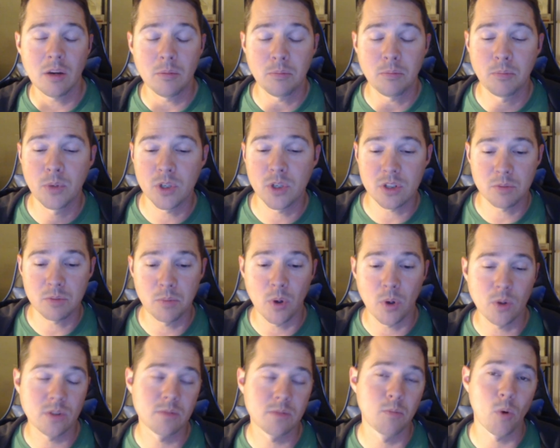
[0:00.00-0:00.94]

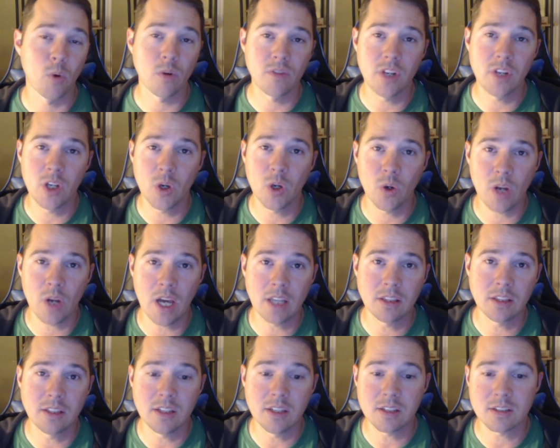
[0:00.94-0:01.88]
post more video
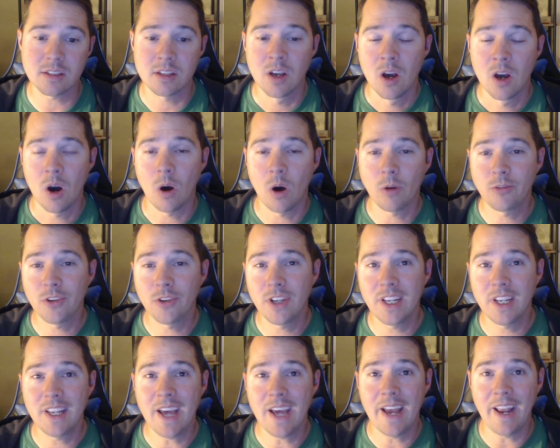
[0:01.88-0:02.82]
like this.
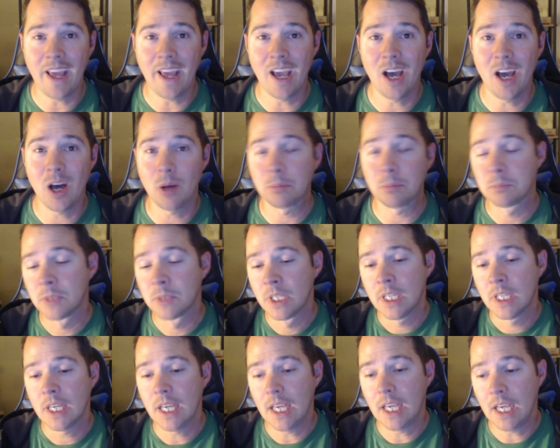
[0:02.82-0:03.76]
Hopefully that helped.
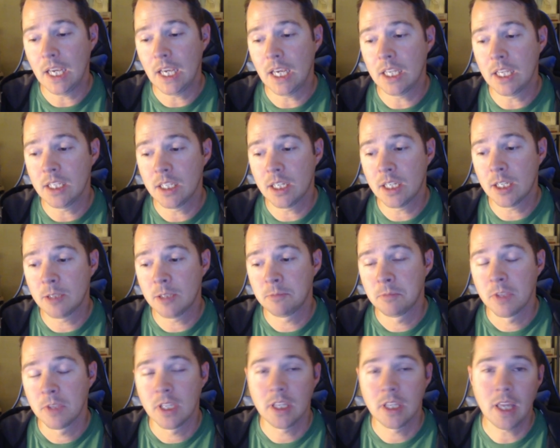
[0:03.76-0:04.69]
And
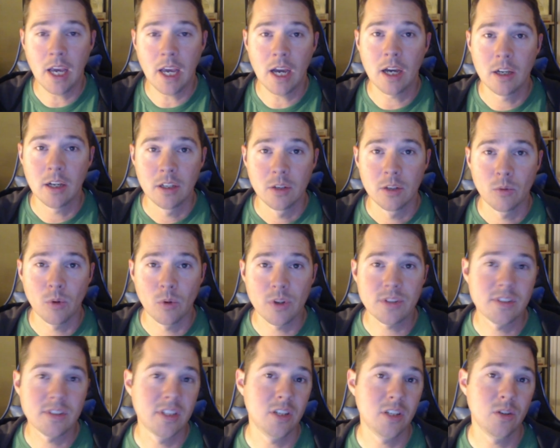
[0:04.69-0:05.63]
yeah, we'll
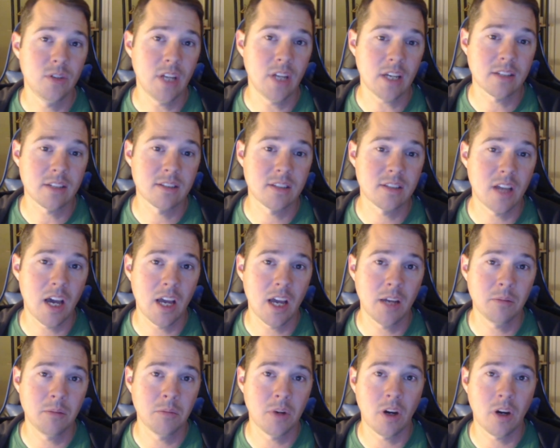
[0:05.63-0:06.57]
see you next
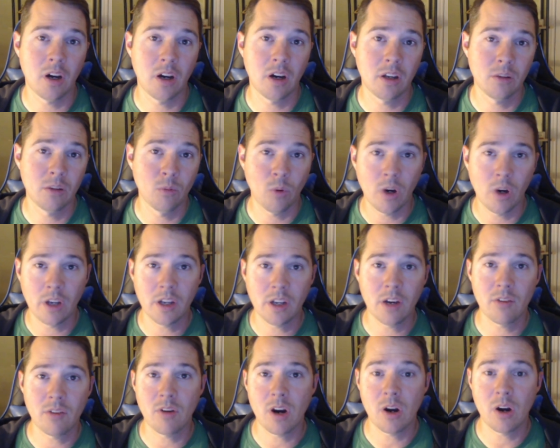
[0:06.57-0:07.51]
time on one
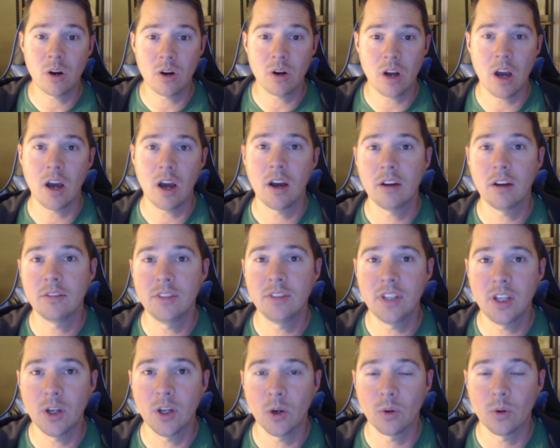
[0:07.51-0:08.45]
of our
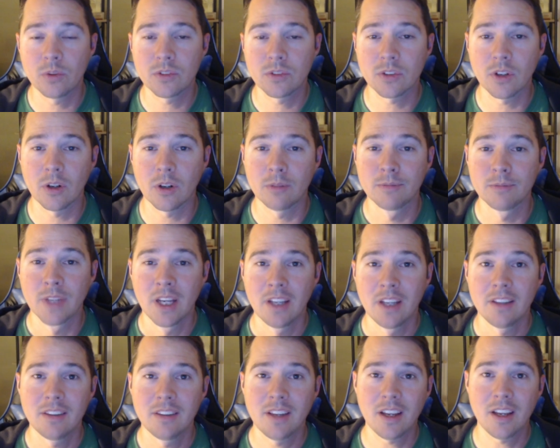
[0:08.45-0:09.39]
videos. So
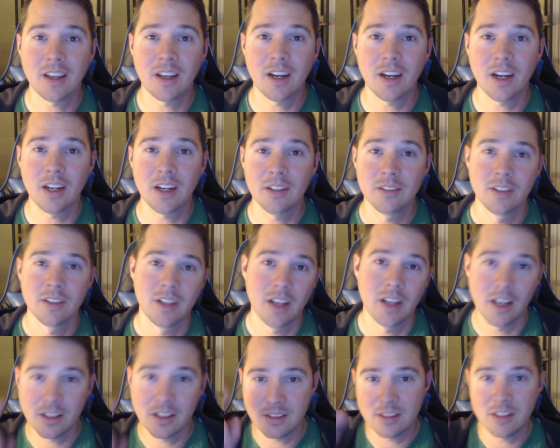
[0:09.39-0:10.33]
take care
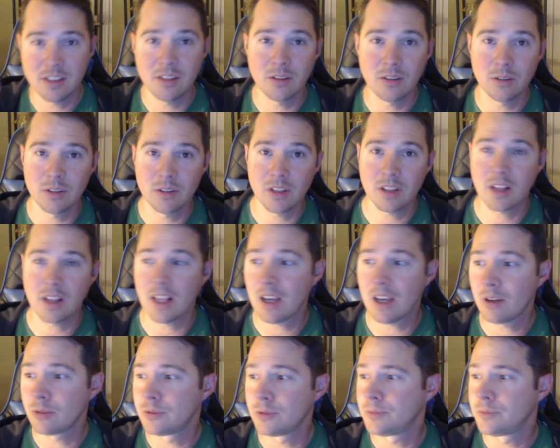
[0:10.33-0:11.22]
and see you in the cloud.